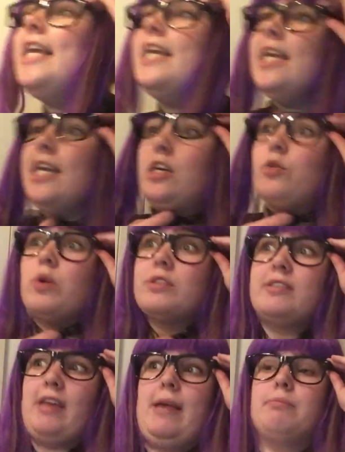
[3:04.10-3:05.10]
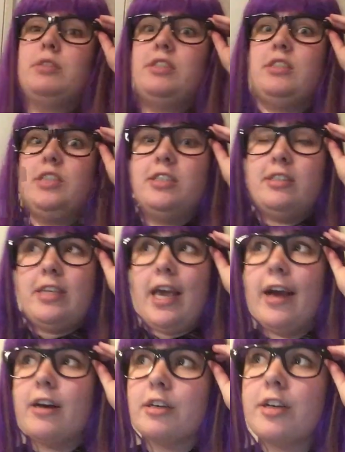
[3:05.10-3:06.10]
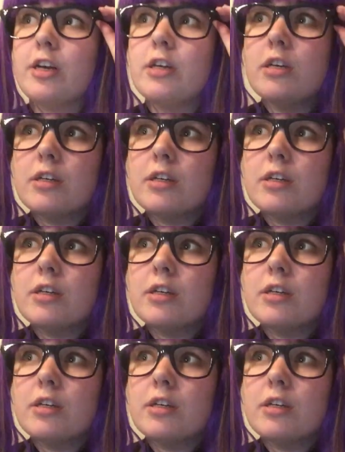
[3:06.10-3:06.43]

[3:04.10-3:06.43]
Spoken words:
E equals MC scared.